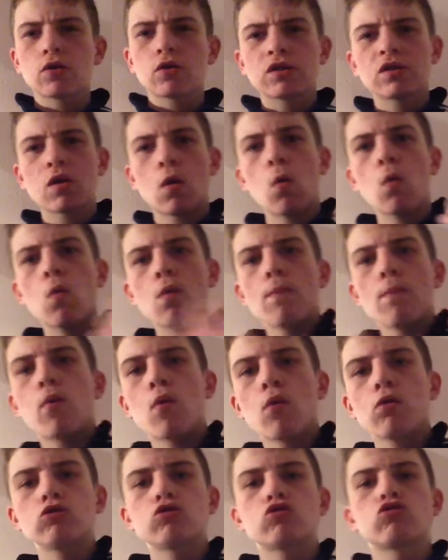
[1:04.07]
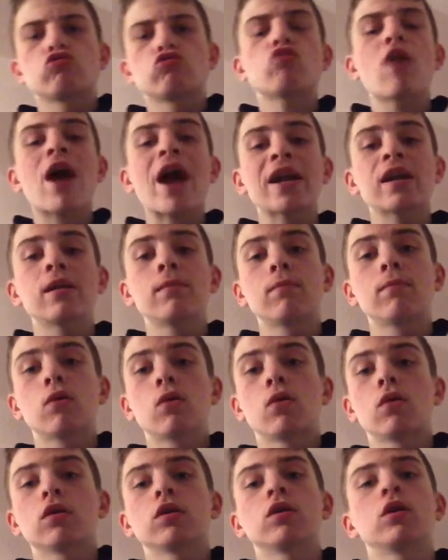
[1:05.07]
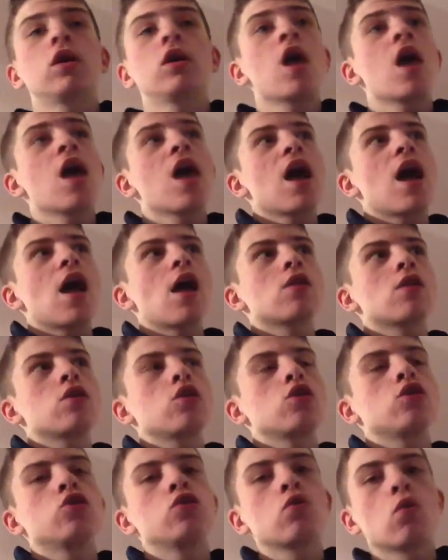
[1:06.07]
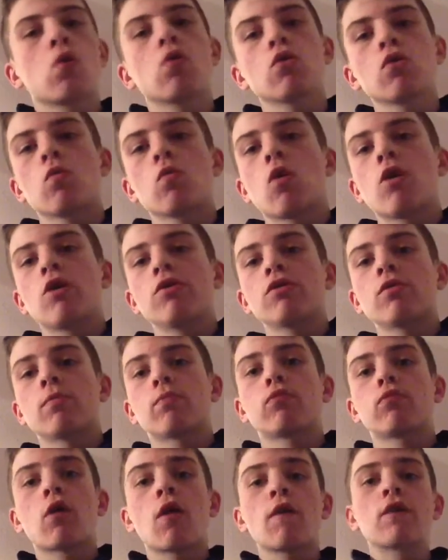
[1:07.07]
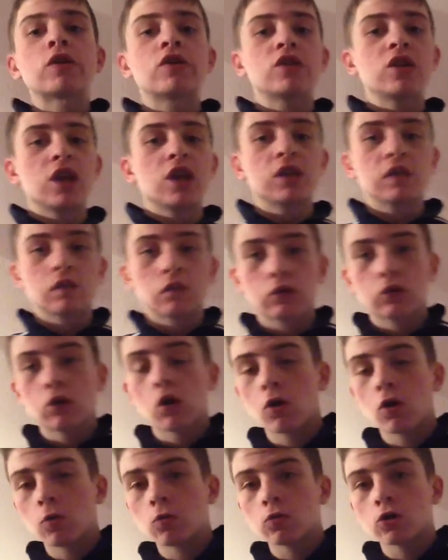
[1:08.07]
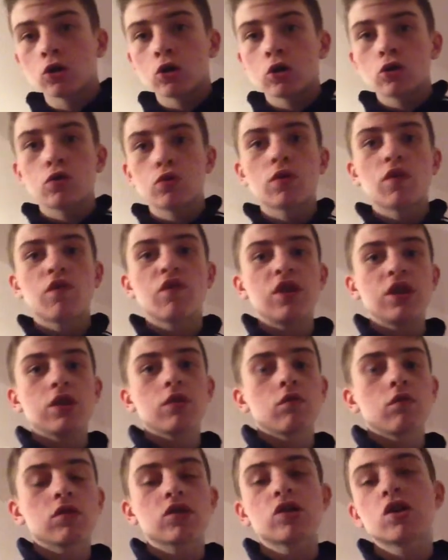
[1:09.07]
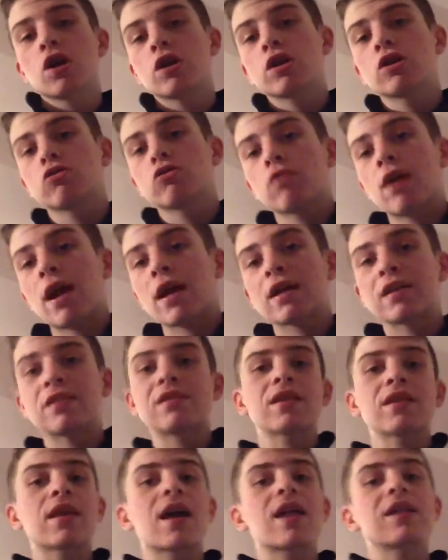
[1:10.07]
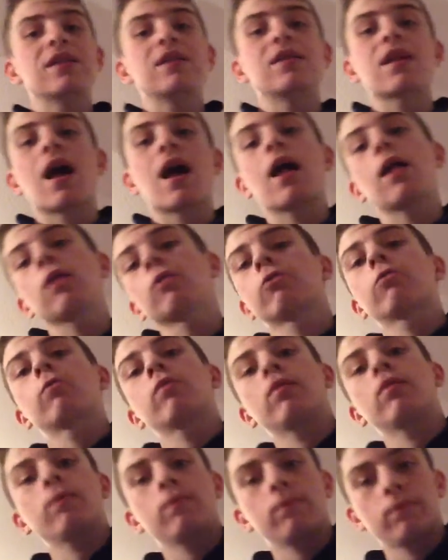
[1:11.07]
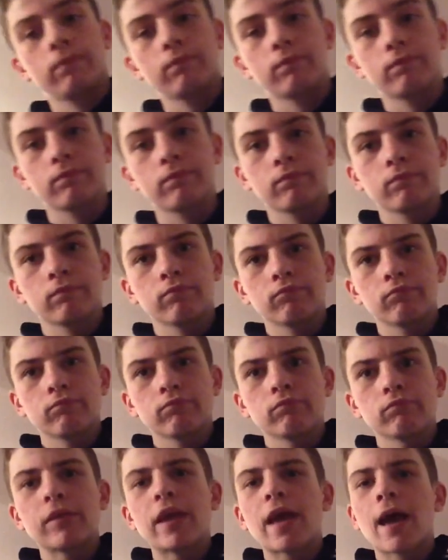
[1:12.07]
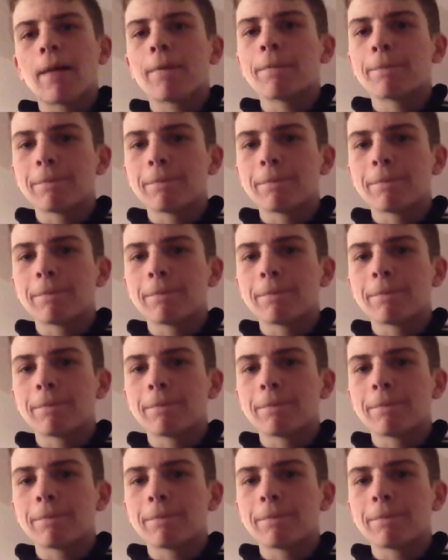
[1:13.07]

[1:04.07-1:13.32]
this all-important Dragonborn, and you're the one that prophecy has foretold to defeat the returning dragons and their leader Alduin. Yeah.